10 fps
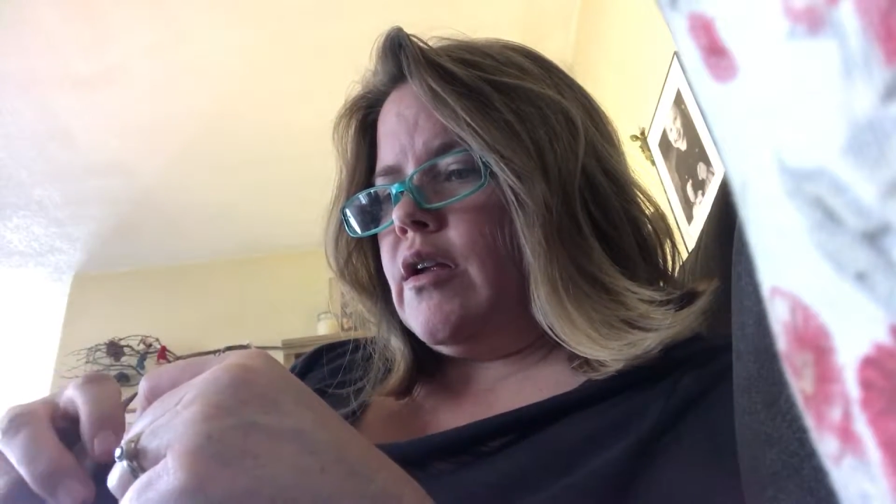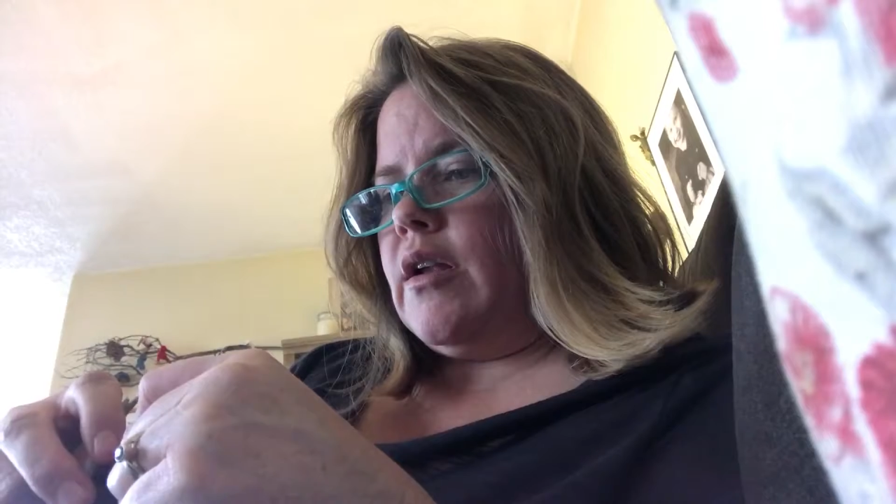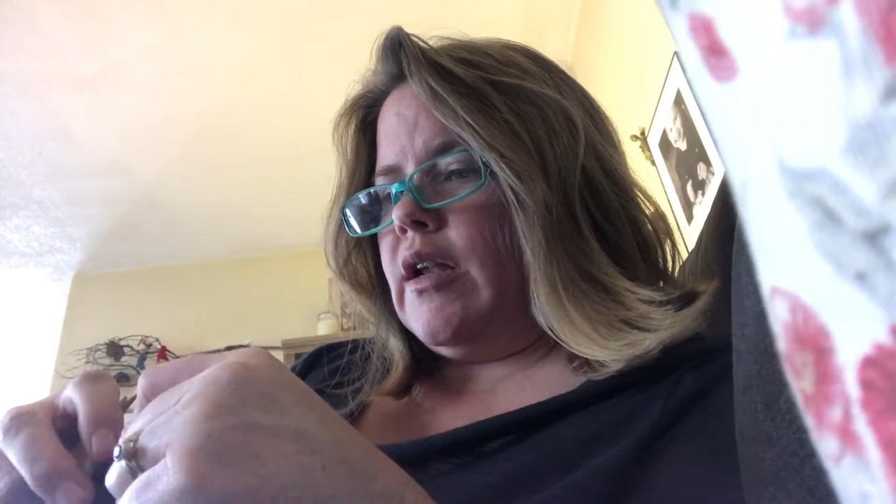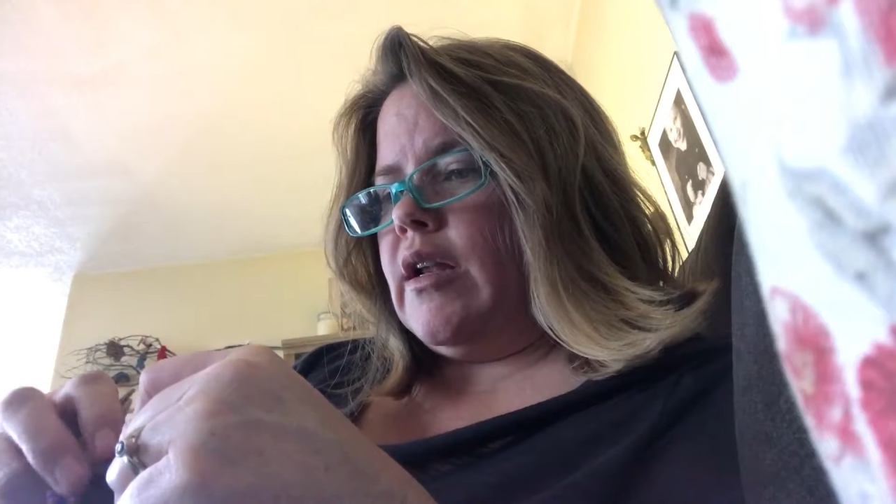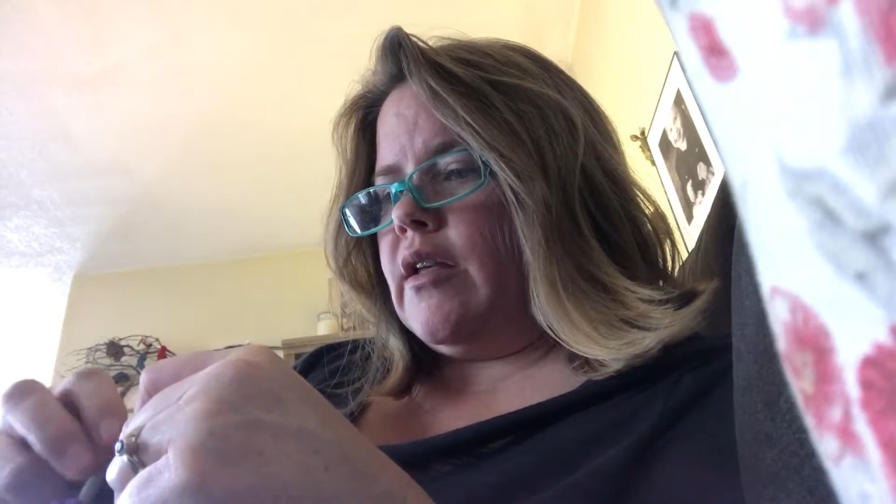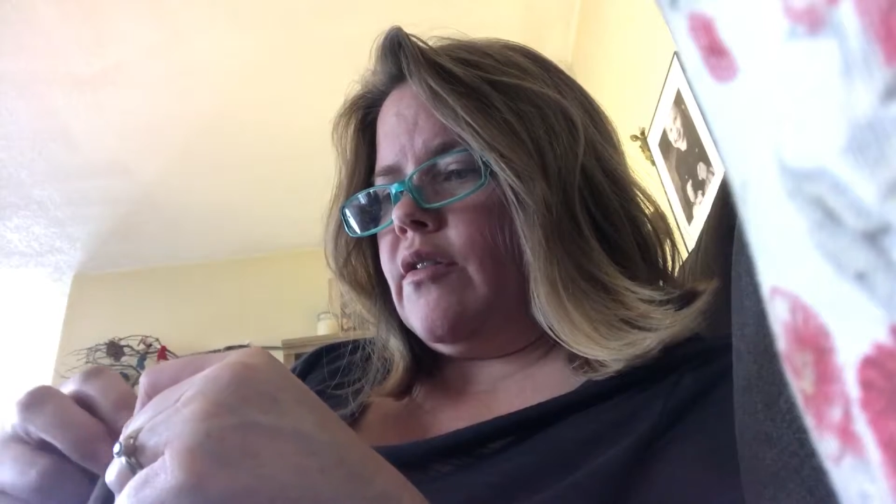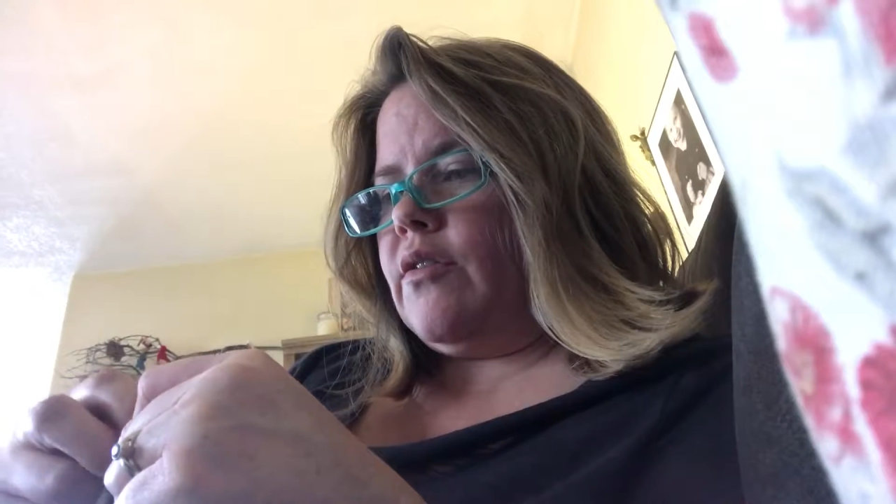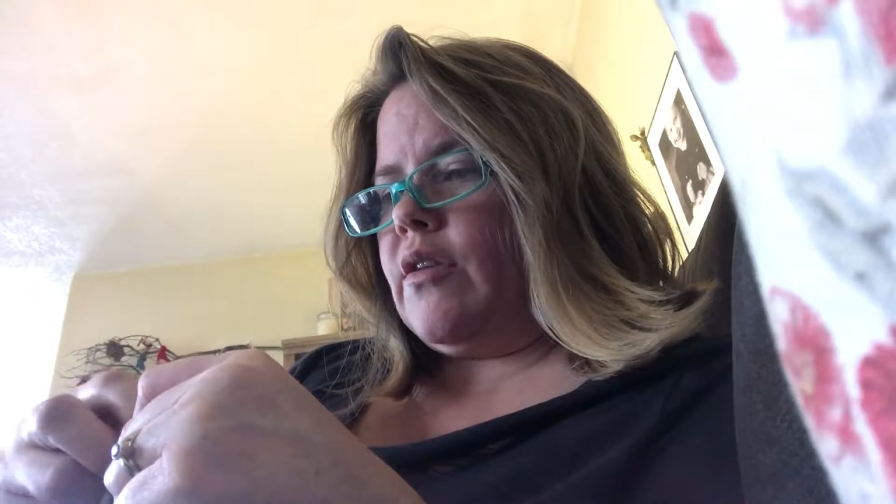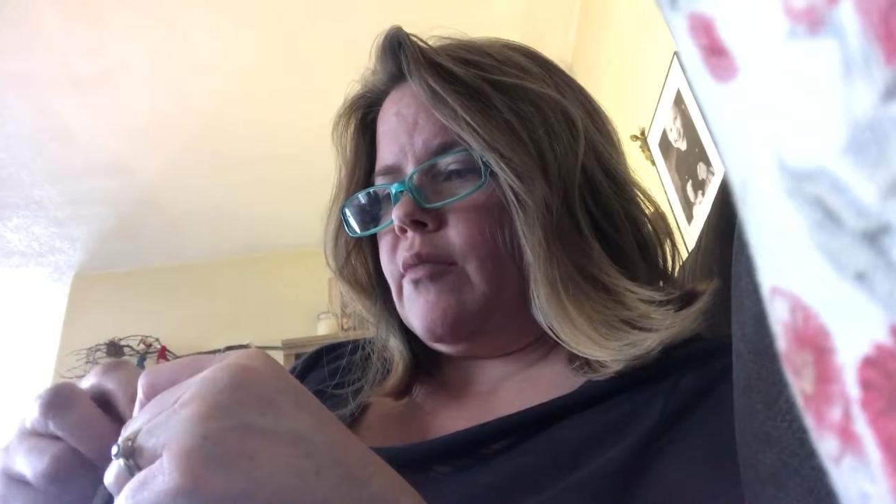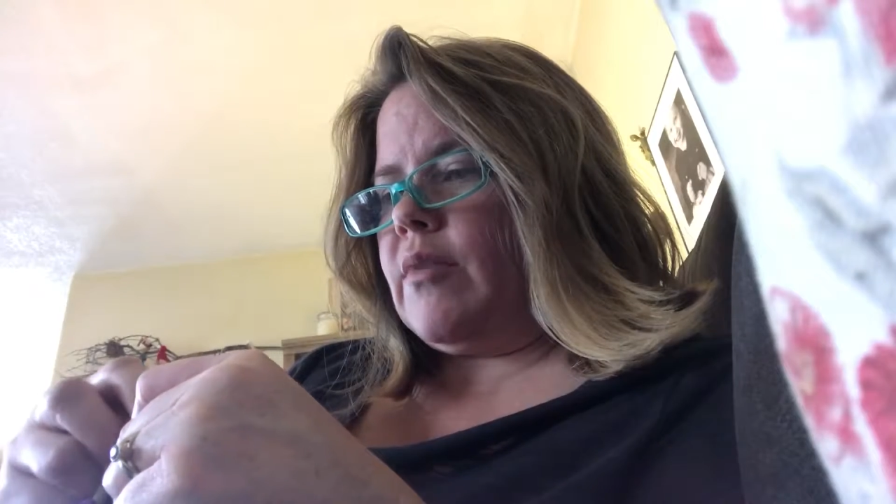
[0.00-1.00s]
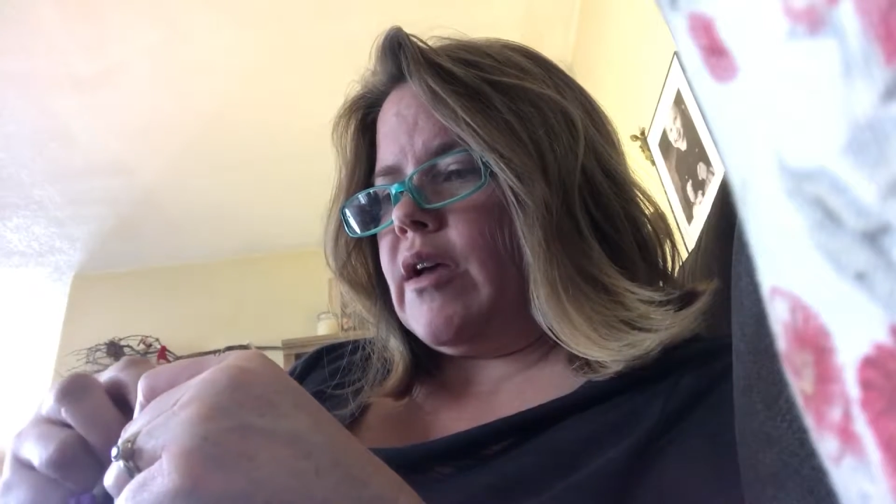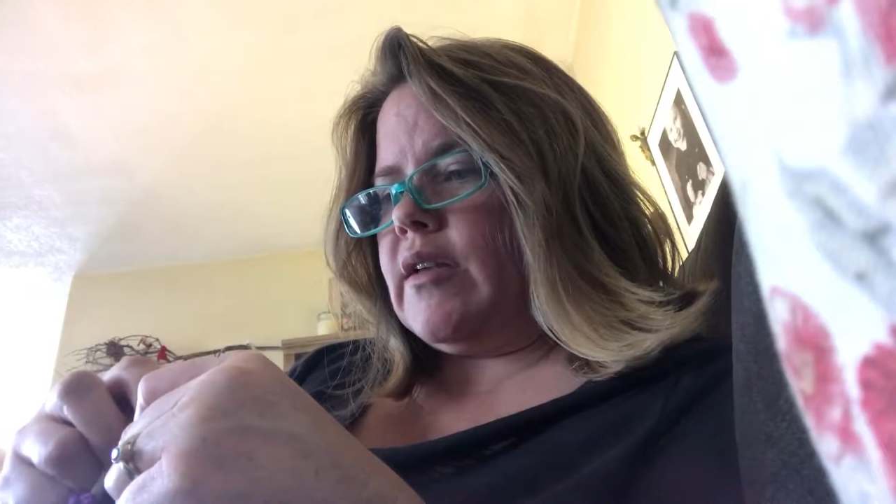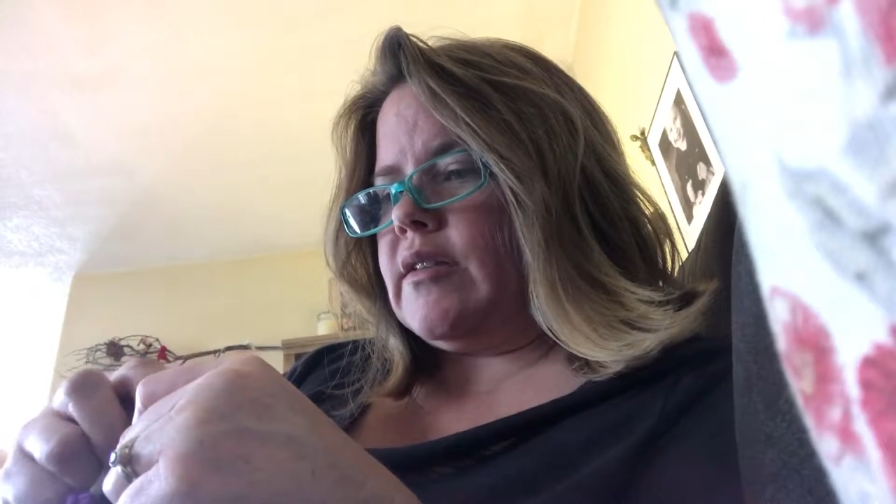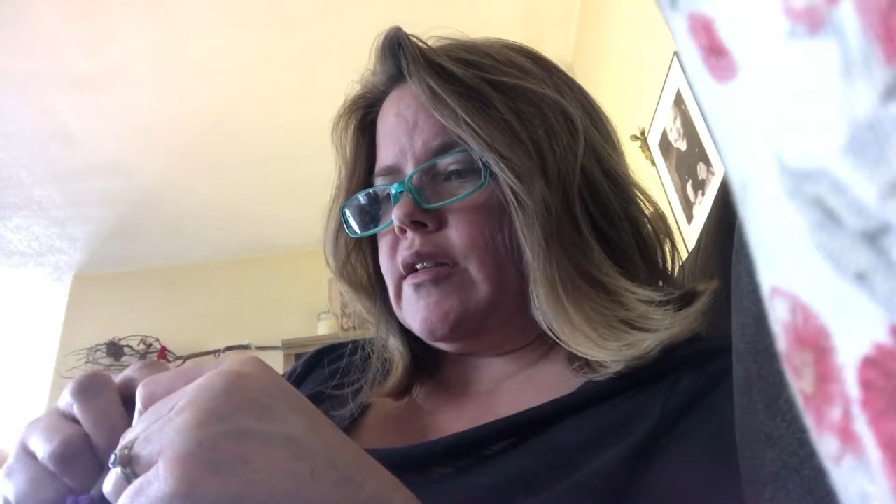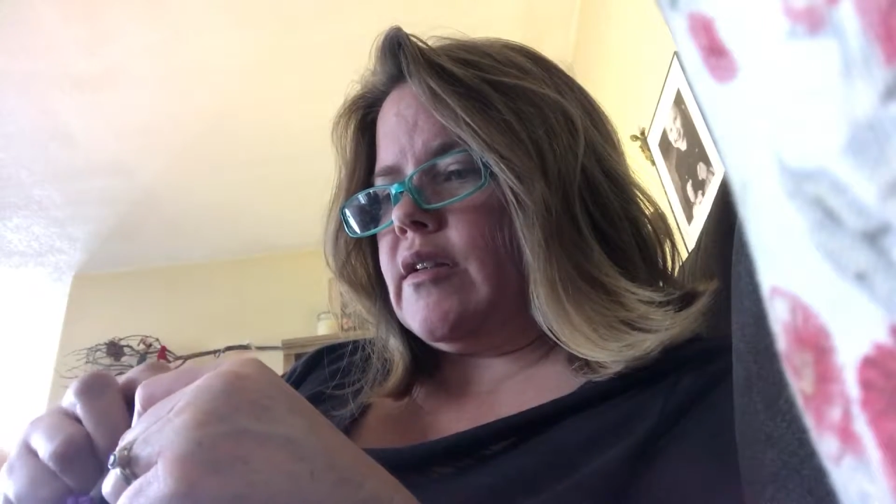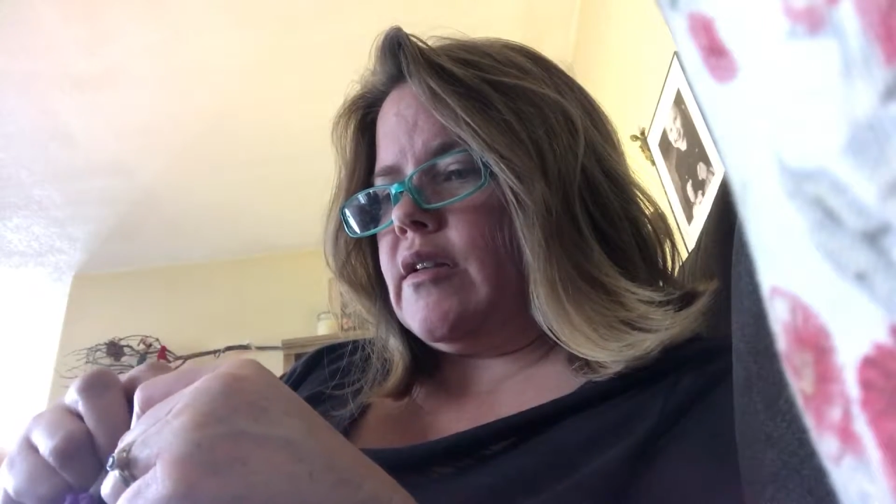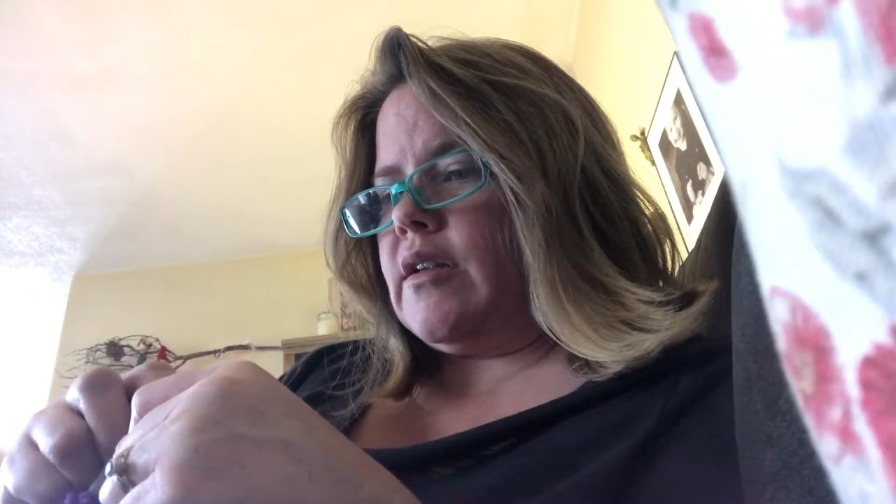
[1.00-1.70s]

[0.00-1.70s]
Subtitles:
knitting the thumb gusset.